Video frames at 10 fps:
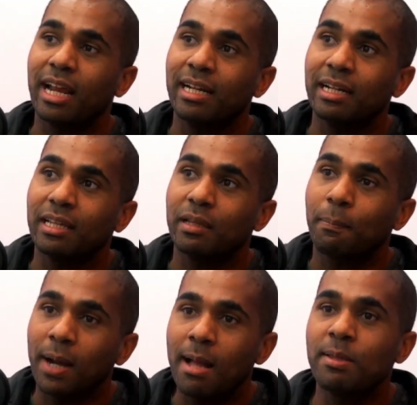And the
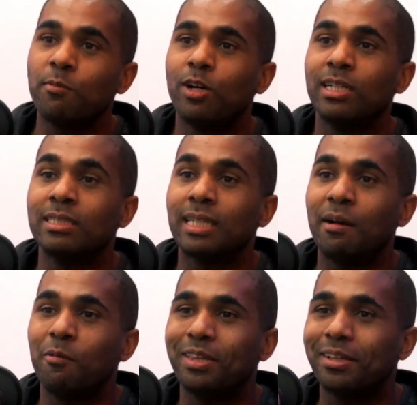problem was
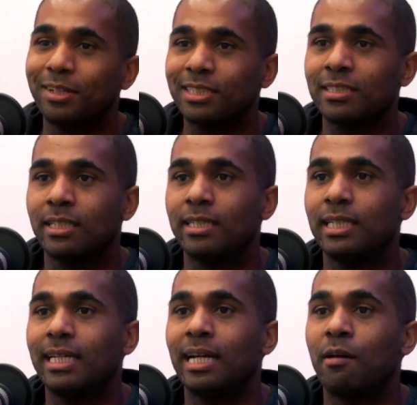that when they looked into the
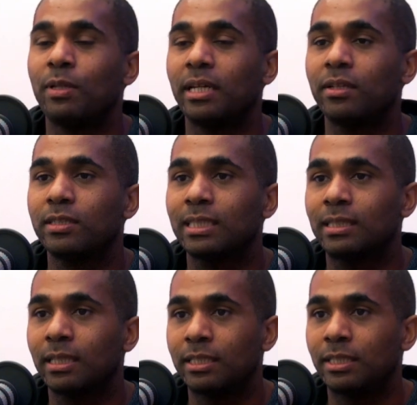data, when they looked
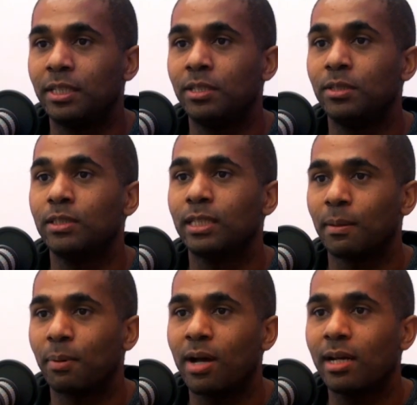into the SKUs and the
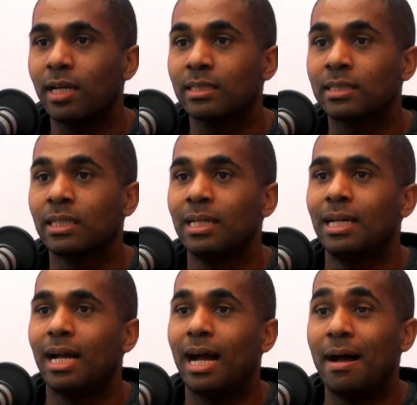products
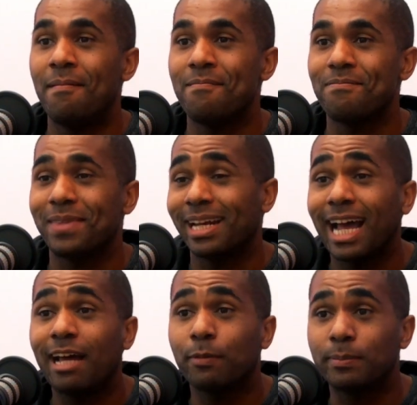that
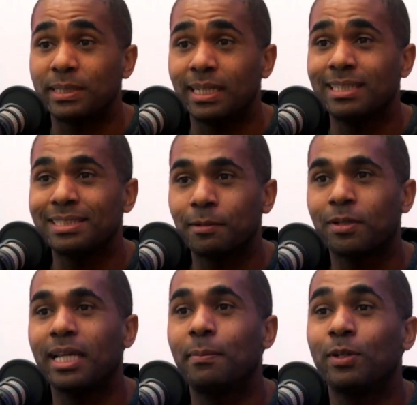had ripped jeans, they were
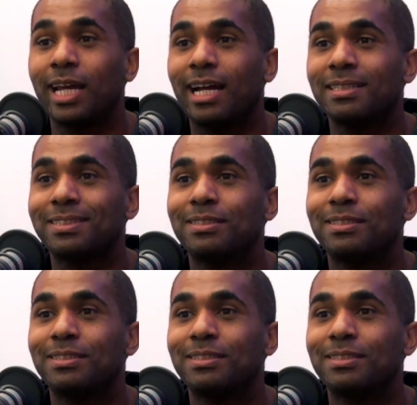labeled as